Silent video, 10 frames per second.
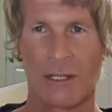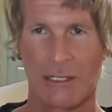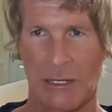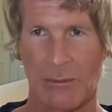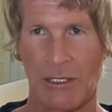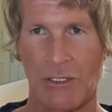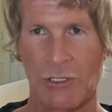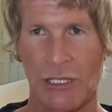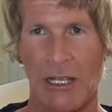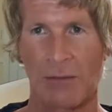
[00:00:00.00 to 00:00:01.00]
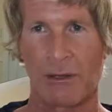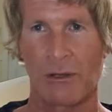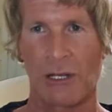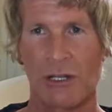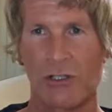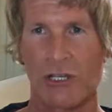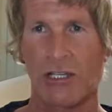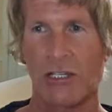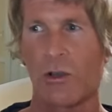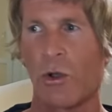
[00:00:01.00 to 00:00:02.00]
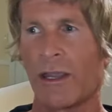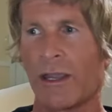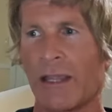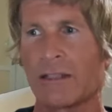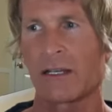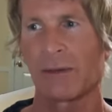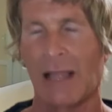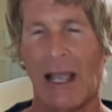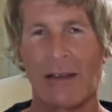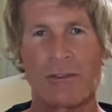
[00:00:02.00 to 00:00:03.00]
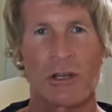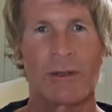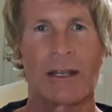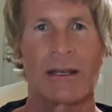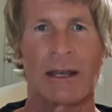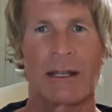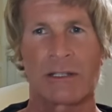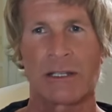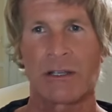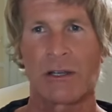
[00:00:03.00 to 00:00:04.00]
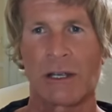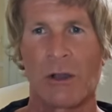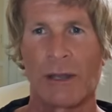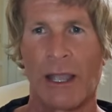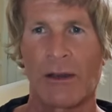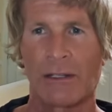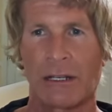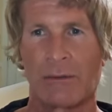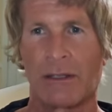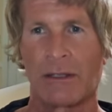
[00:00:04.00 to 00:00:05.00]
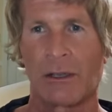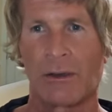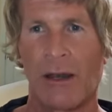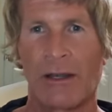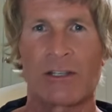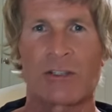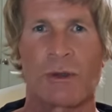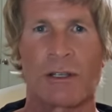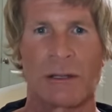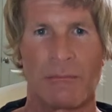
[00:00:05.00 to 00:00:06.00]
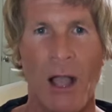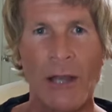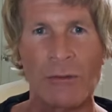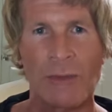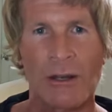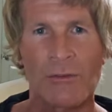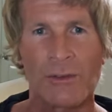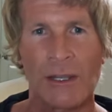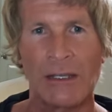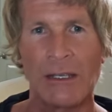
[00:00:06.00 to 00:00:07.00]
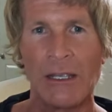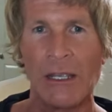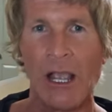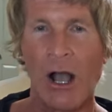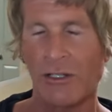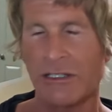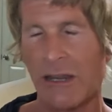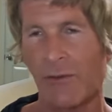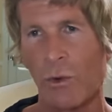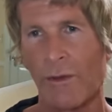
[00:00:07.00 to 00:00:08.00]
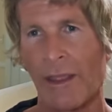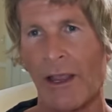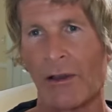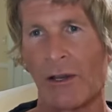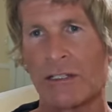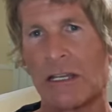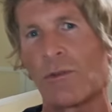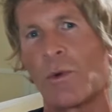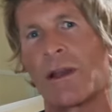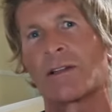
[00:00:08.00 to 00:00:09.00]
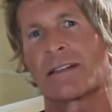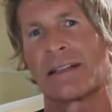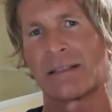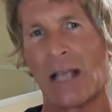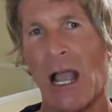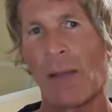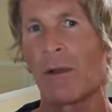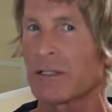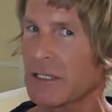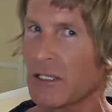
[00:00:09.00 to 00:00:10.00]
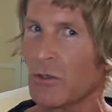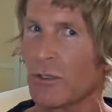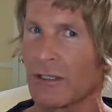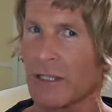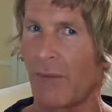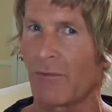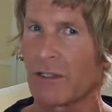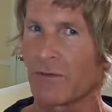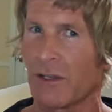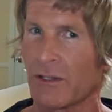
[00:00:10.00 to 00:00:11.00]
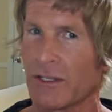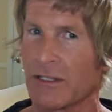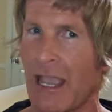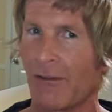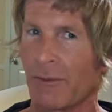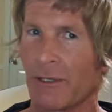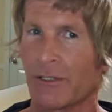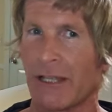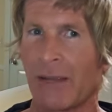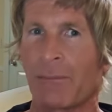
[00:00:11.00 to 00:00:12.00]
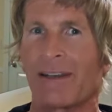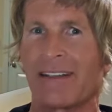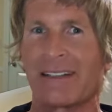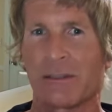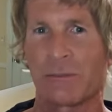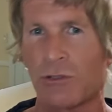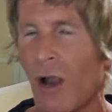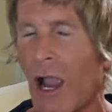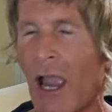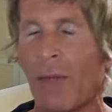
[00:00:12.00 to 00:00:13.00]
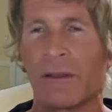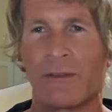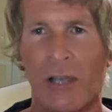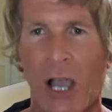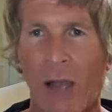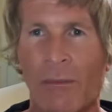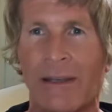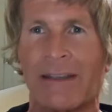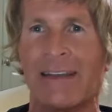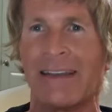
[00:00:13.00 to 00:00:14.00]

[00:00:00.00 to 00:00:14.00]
It's going to be a huge hit. Bitcoin Association, CoinGeek's going to be live streaming it, and it's it's going to go down. It's going to be a, go down in history as a monumental feat. I'll see everyone there, and I'll see everyone else at the top. See you at the top of this video. This is Gavin. Mehl hit the like button, subscribe, leave a comment.